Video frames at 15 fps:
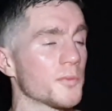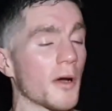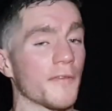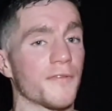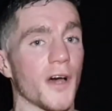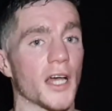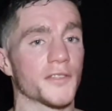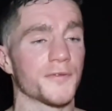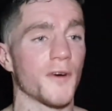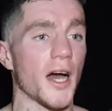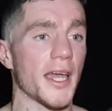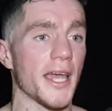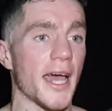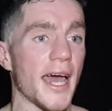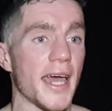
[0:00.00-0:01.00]
My first
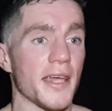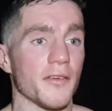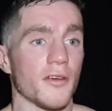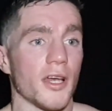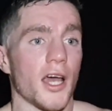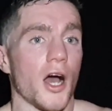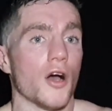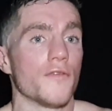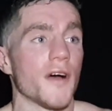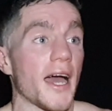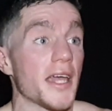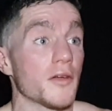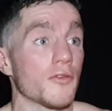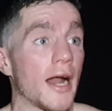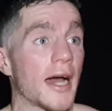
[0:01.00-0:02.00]
fight at over
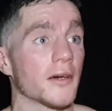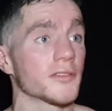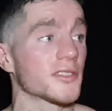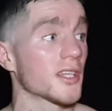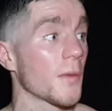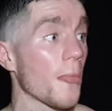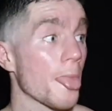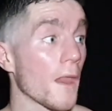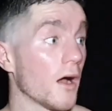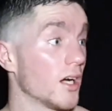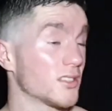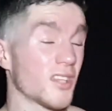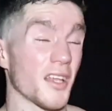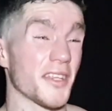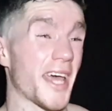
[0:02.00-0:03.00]
eight rounds.
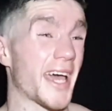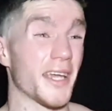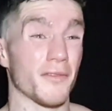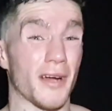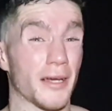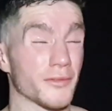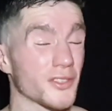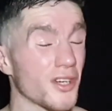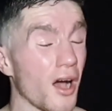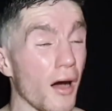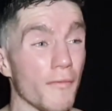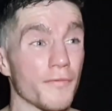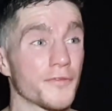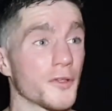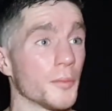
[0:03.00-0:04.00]
I'd done the eight rounds
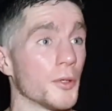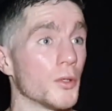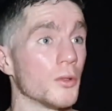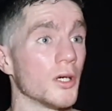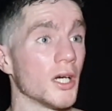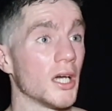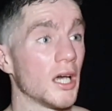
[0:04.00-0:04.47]
comfortable.